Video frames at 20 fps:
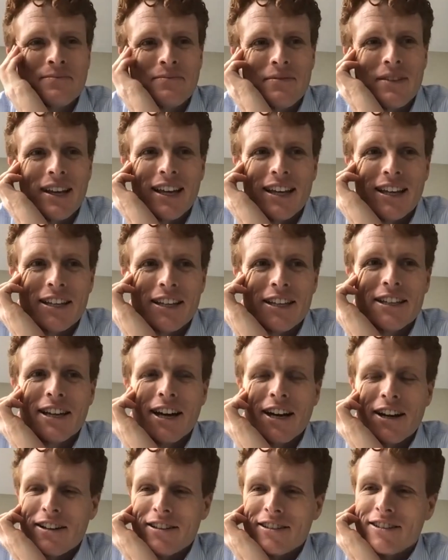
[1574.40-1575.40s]
He
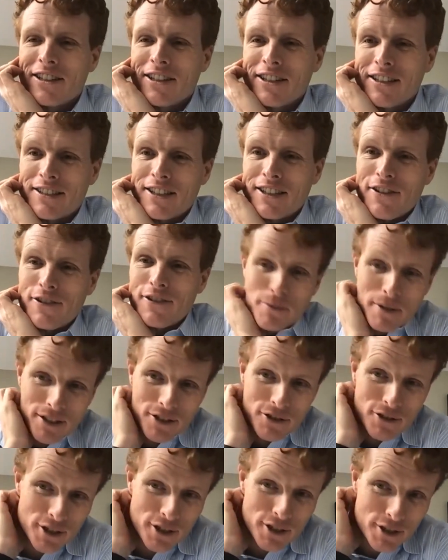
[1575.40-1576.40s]
got kicked off a bunch of
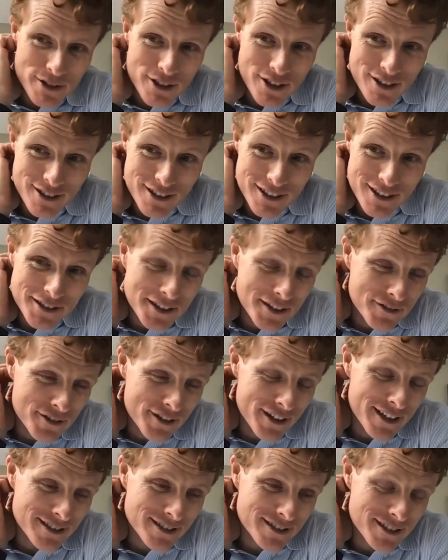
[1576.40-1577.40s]
Christmas card lists after
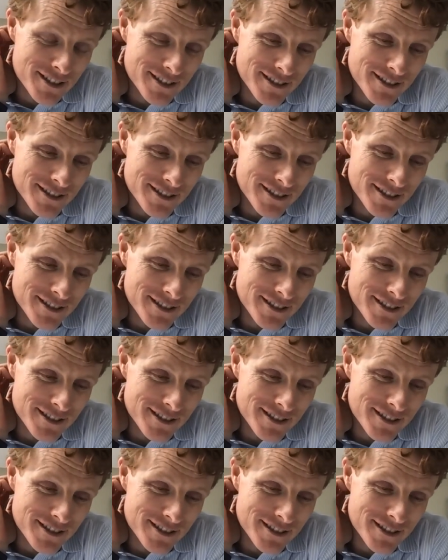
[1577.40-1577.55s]
that's done.